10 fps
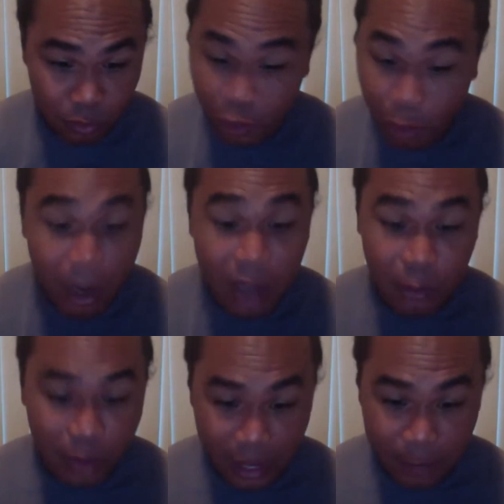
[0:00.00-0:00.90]
Don't bother
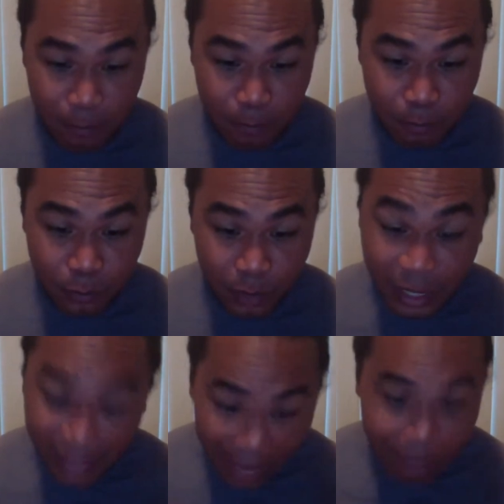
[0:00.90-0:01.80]
with them. And
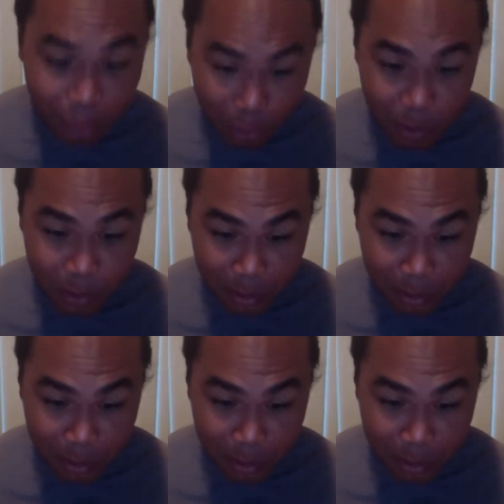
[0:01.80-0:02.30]
I have those people in